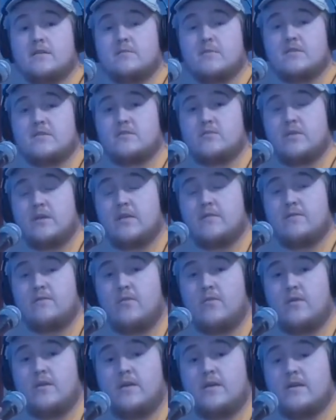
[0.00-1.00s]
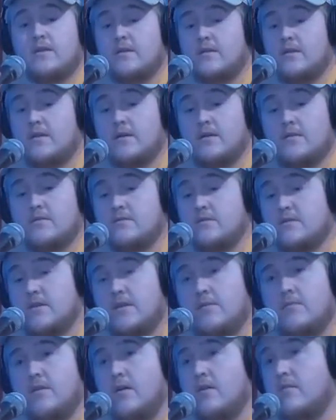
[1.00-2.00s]
as much as we can afford it, and uh,
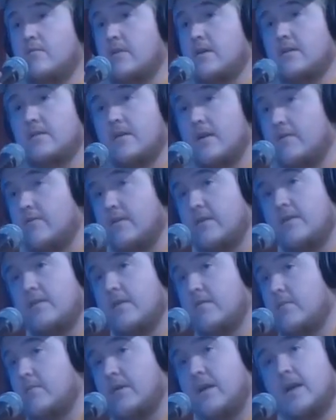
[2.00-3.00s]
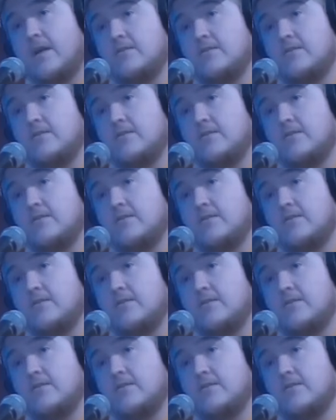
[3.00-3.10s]
just keep going, man. I really love the